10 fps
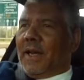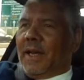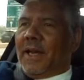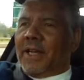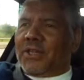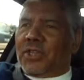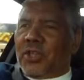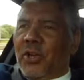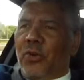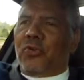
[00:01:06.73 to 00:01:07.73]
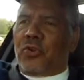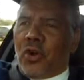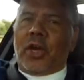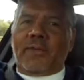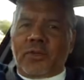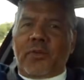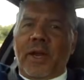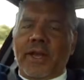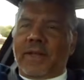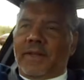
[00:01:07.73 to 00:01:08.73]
and it still drives great.